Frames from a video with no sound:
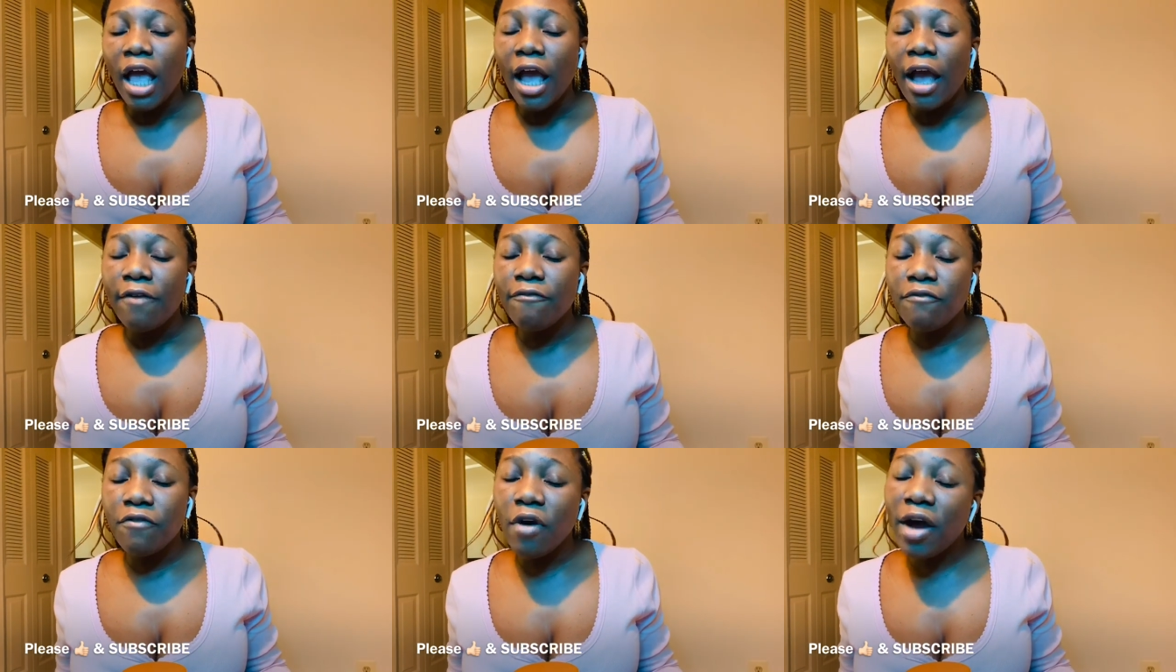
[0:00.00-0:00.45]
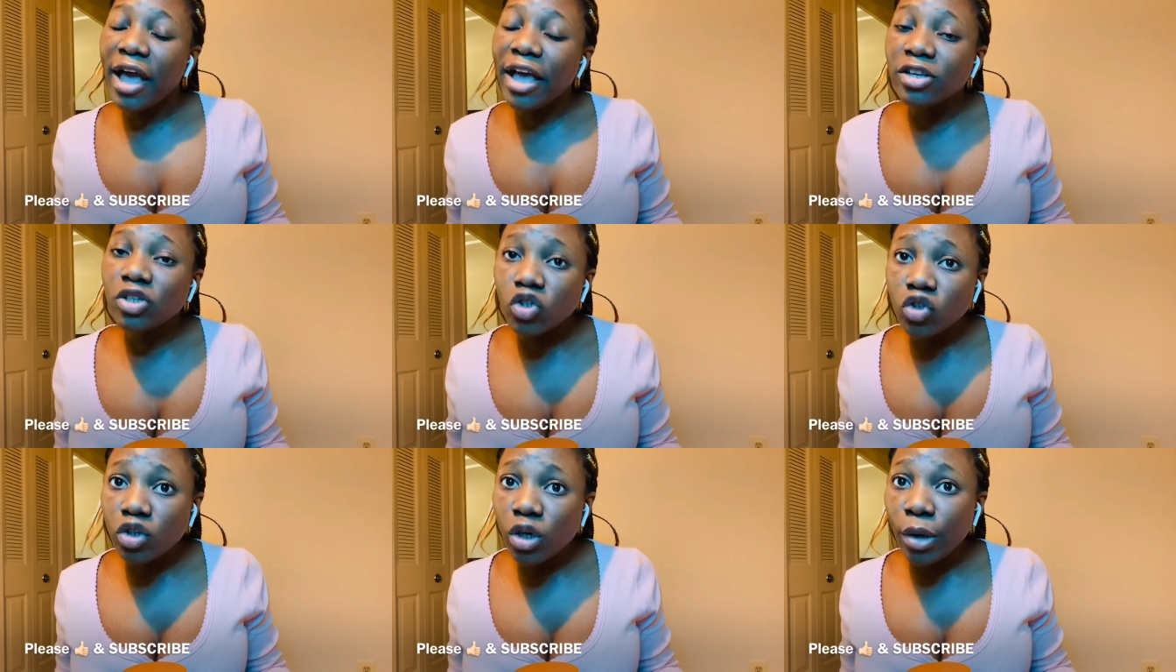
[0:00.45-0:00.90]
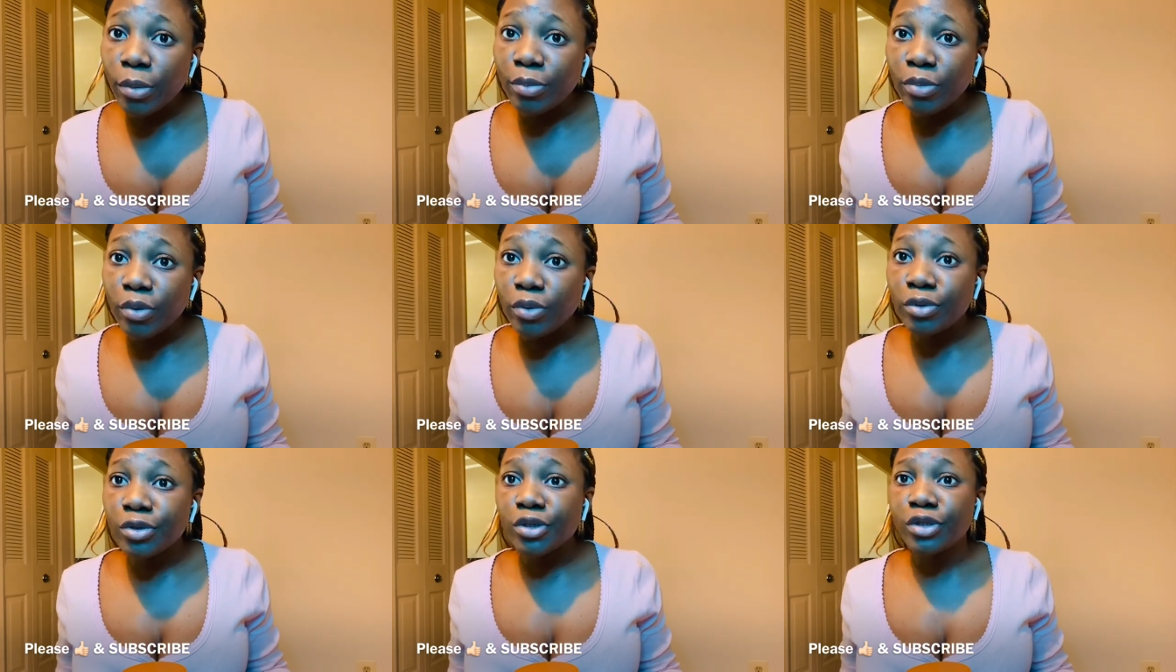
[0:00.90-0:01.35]
for extra
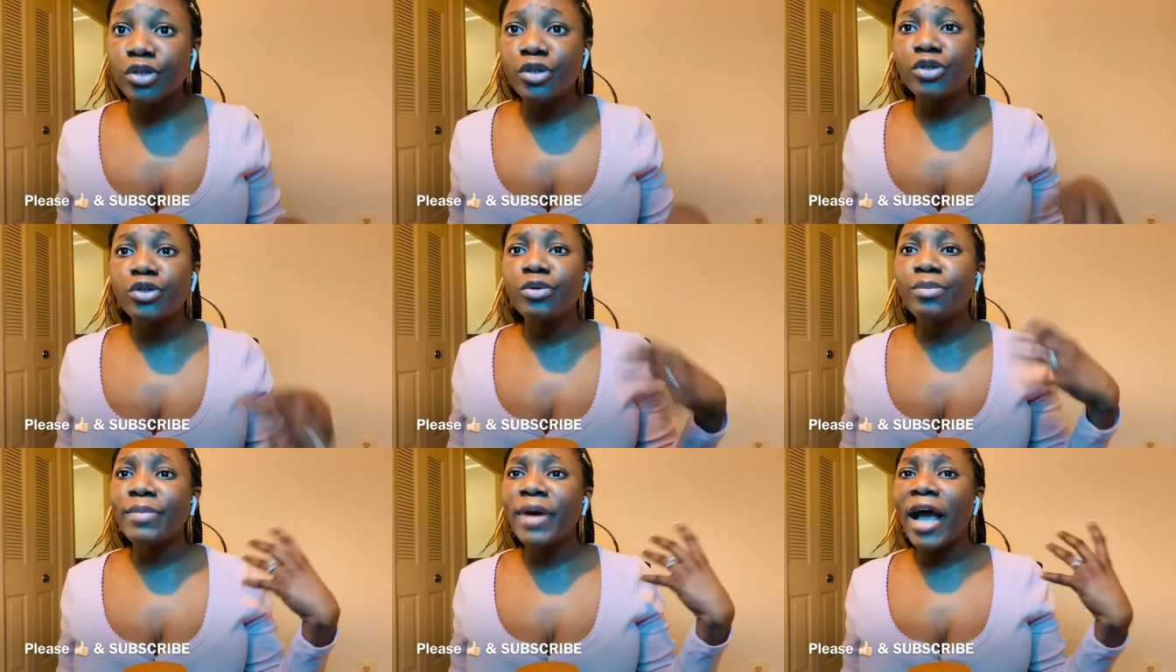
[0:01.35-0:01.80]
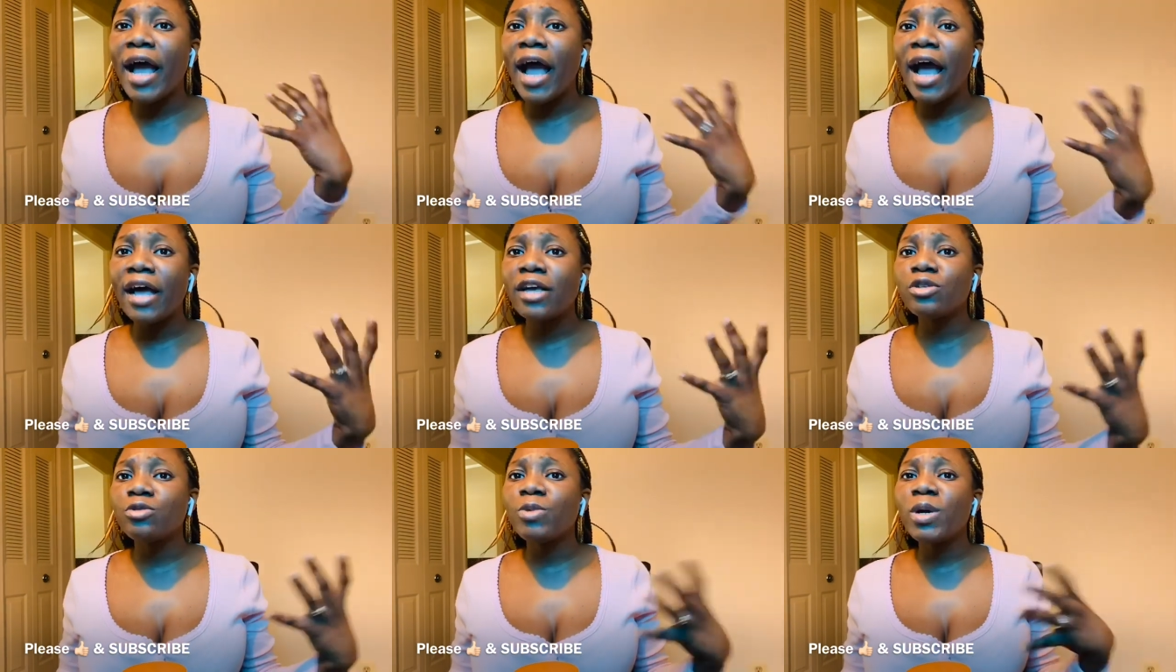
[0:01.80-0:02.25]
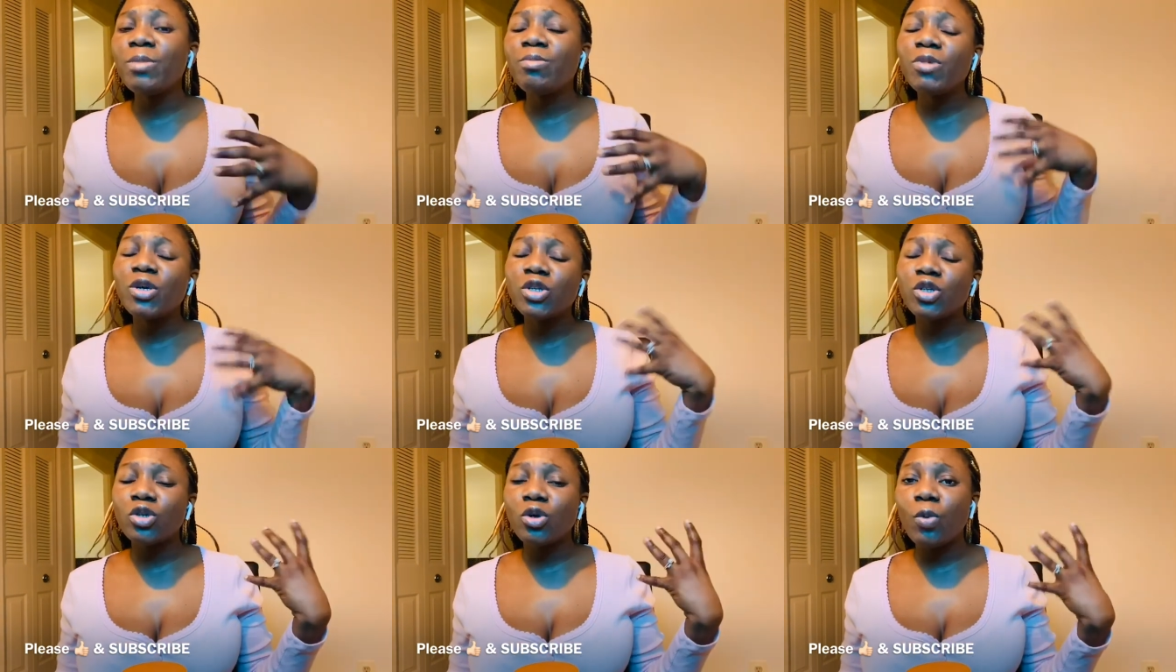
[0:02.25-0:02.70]
boost, you might as well
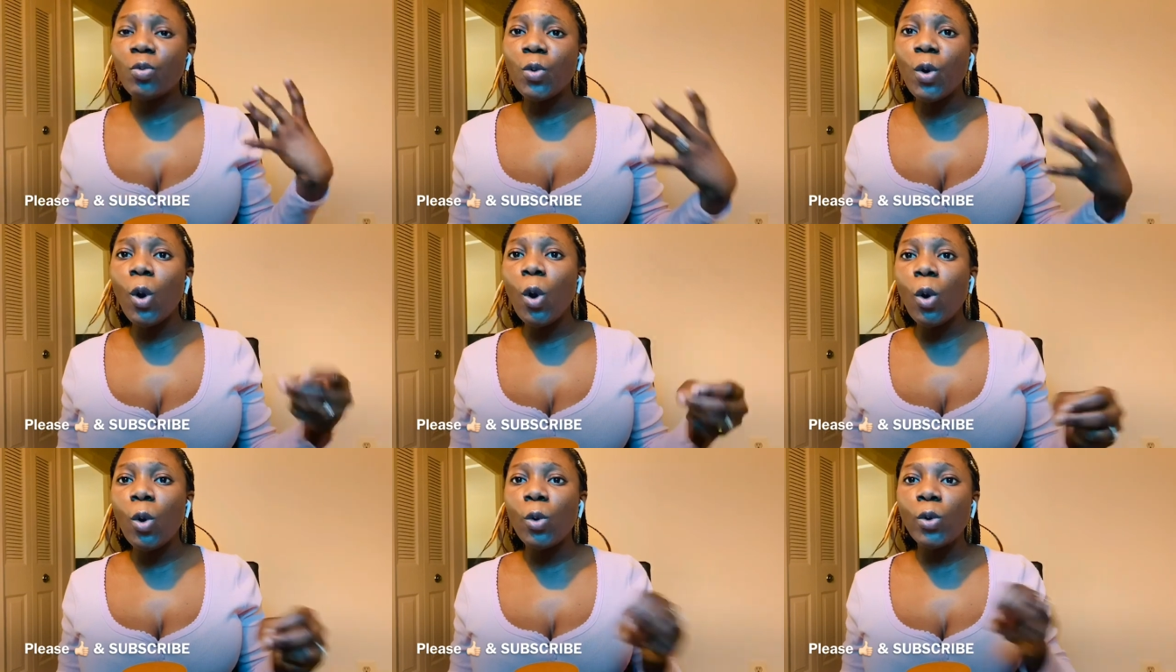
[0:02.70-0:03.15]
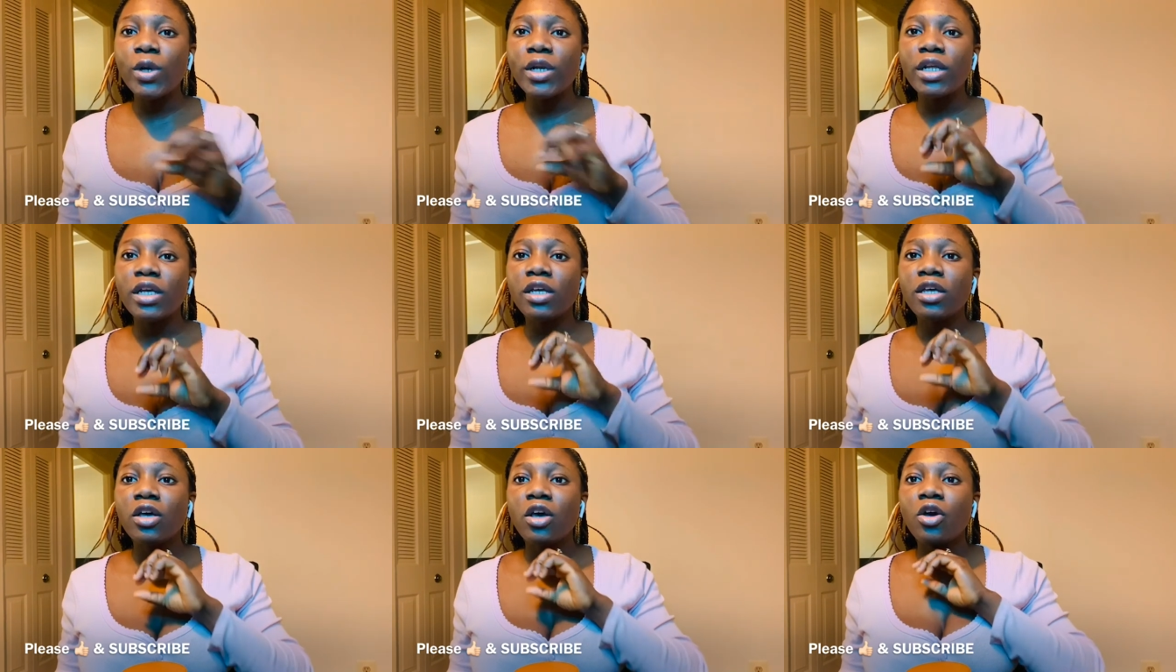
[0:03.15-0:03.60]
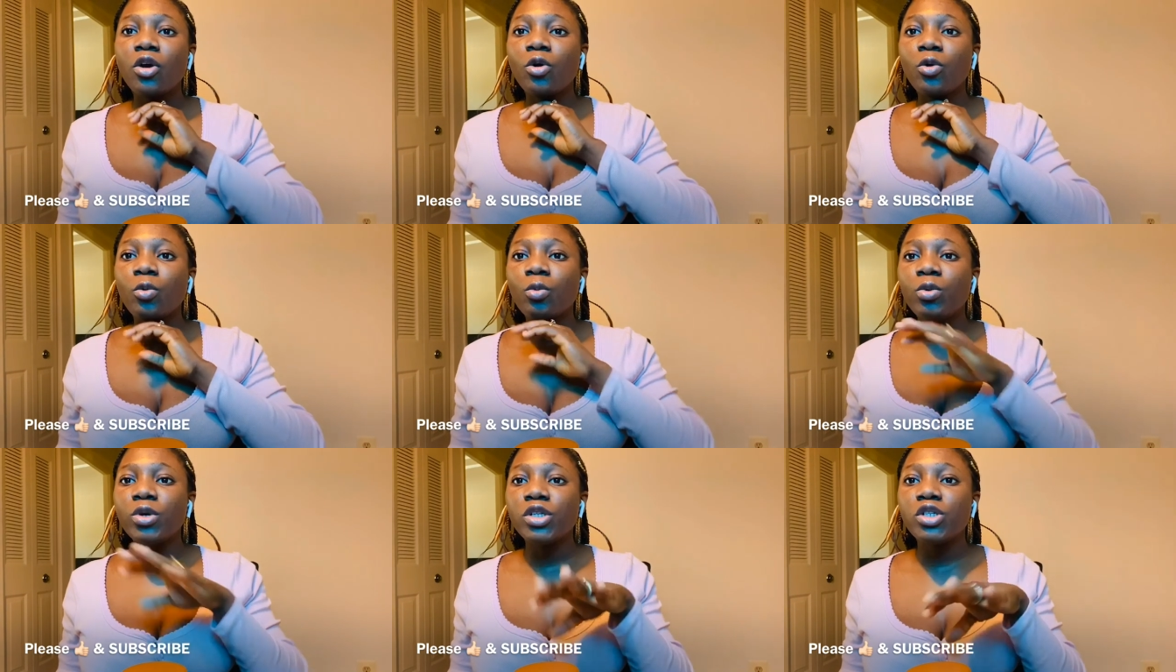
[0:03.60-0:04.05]
mix your raw honey
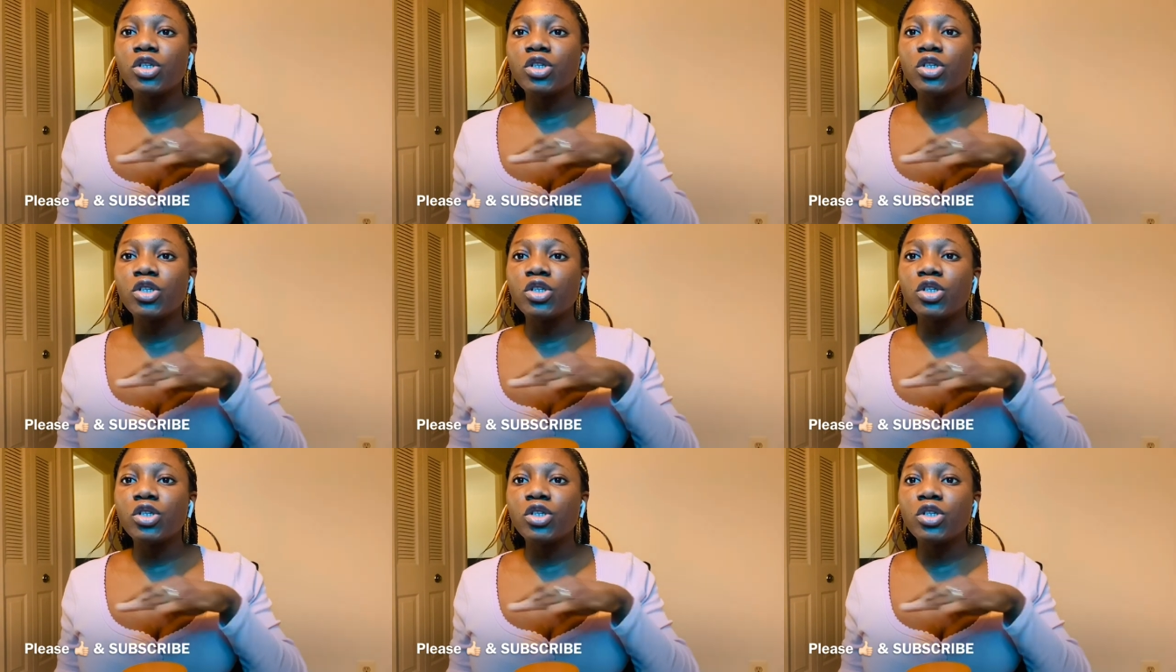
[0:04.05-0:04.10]
with